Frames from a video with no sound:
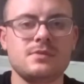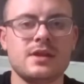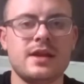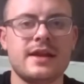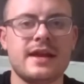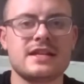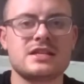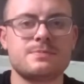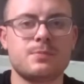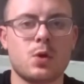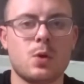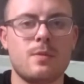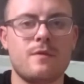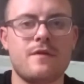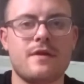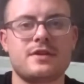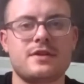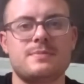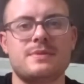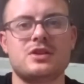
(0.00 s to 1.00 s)
against Bournemouth
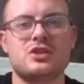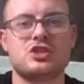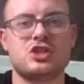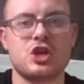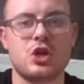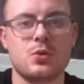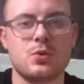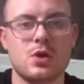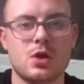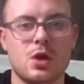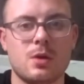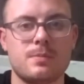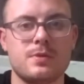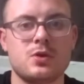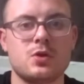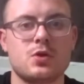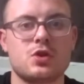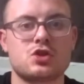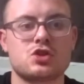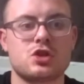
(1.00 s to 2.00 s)
after being 2-0 up. You
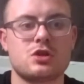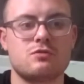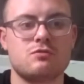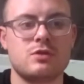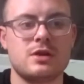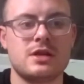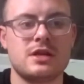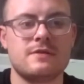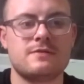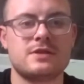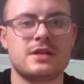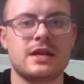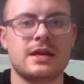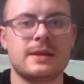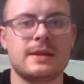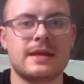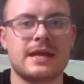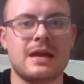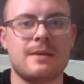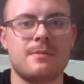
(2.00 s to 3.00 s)
know, they should have really have taken
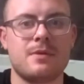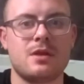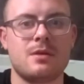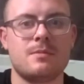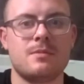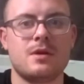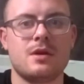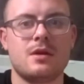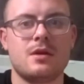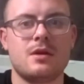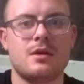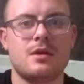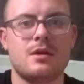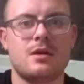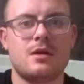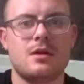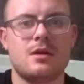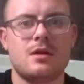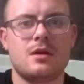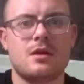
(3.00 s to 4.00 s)
the game with them.
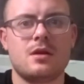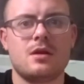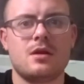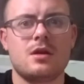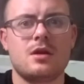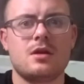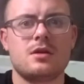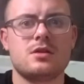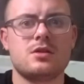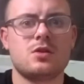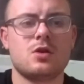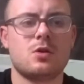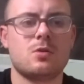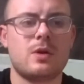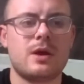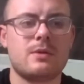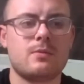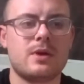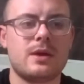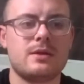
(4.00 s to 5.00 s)
You know,
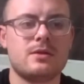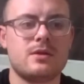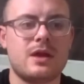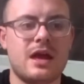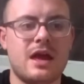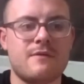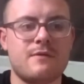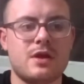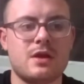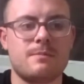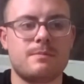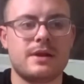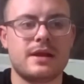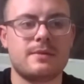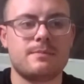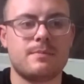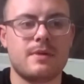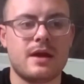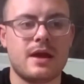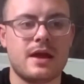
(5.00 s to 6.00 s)
when Everton
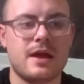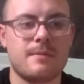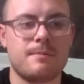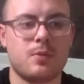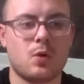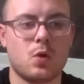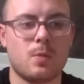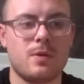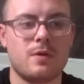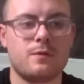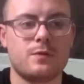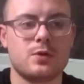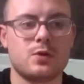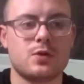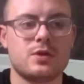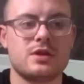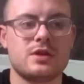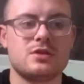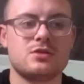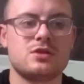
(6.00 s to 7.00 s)
played Bournemouth, you know,
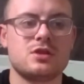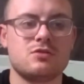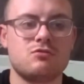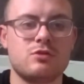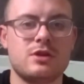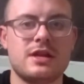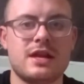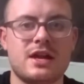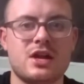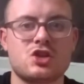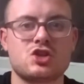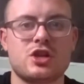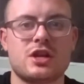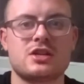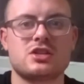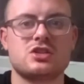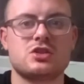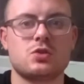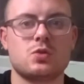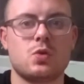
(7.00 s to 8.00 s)
they really had a
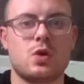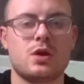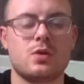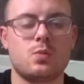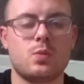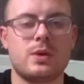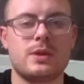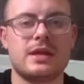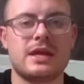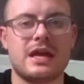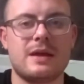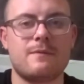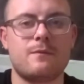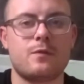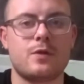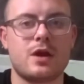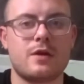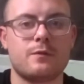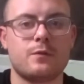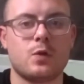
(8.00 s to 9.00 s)
chance to go on and win the game
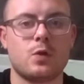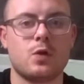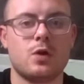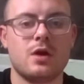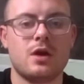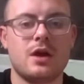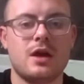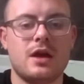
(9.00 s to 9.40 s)
3-4.